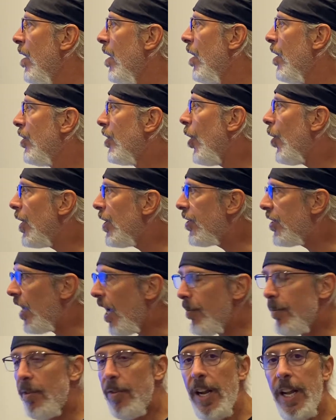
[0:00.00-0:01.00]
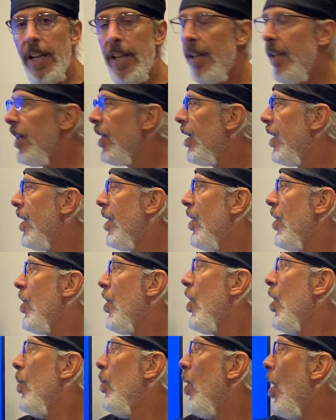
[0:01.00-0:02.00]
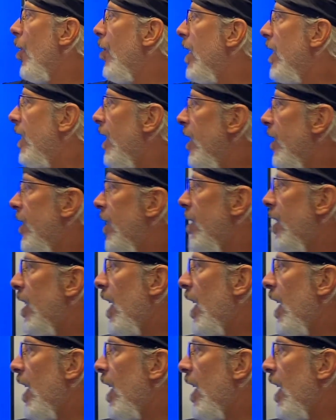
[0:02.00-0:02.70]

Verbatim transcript: So in summary, more resistant to